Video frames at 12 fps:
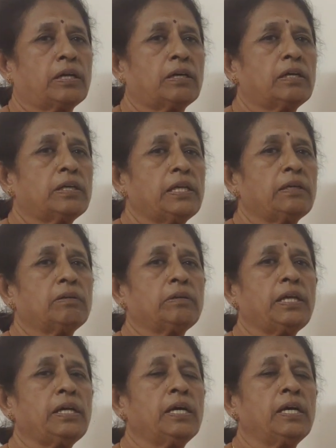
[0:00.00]
according to
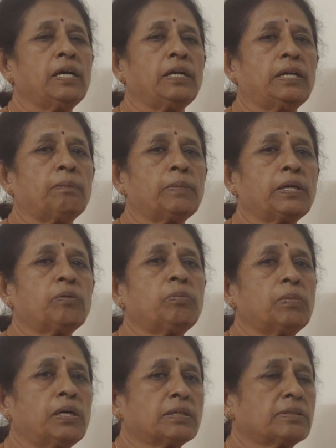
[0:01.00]
the number of
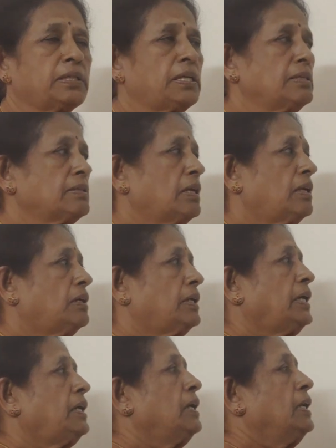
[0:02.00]
marks it is
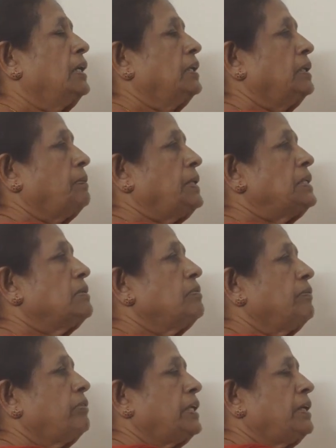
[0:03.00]
allotted. That means
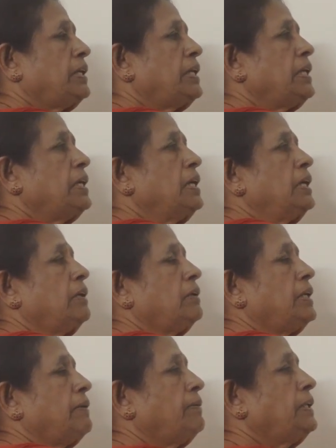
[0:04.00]
for any
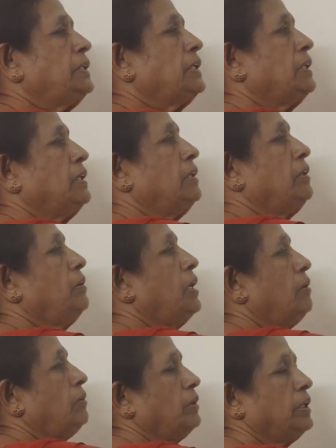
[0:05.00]
definition, you
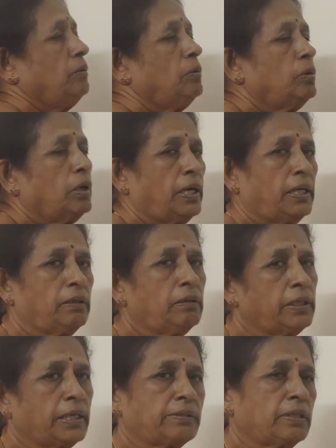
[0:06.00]
have to give an
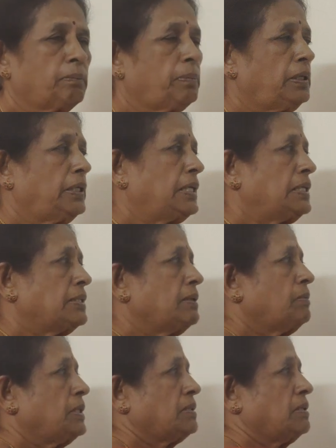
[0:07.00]
example. It is
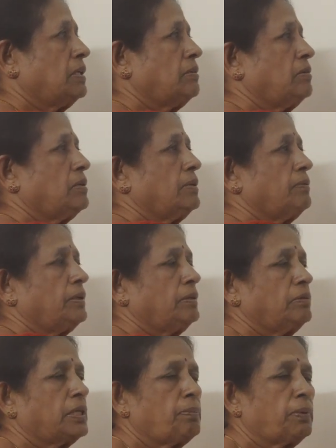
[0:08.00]
a must.
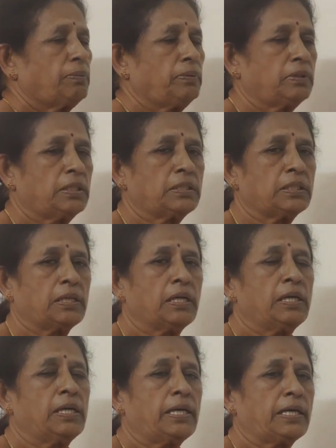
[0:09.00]
Autotrophic type of nutrition.
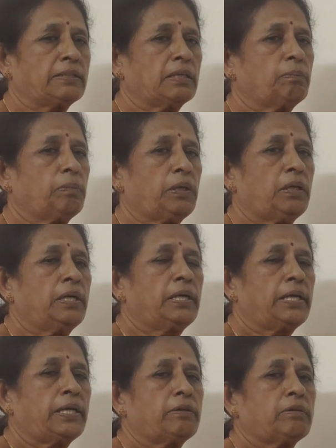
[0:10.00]
Example,
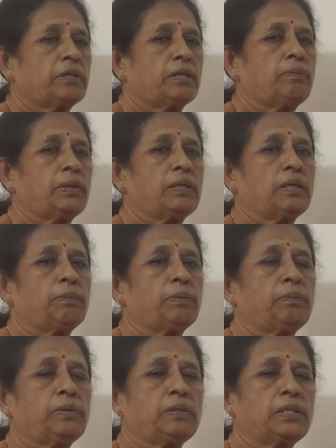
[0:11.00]
heterotrophic type
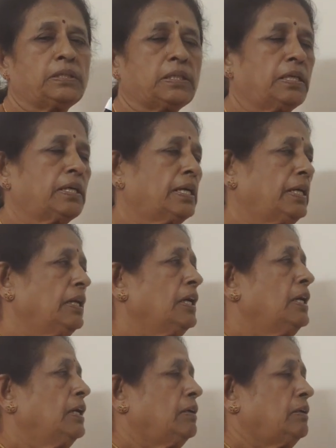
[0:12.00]
of nutrition. Again,
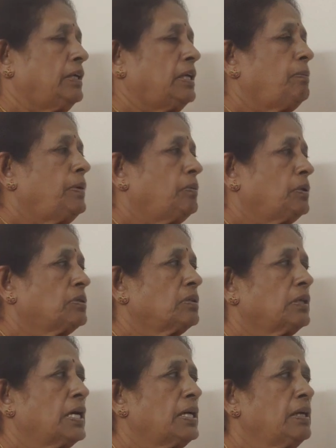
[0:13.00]
herbivores,
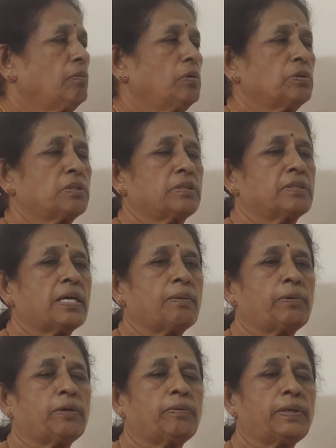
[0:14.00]
carnivores,
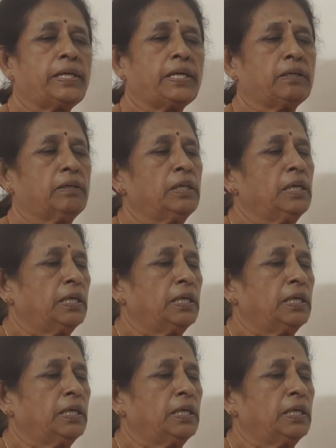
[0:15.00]
saprophytic.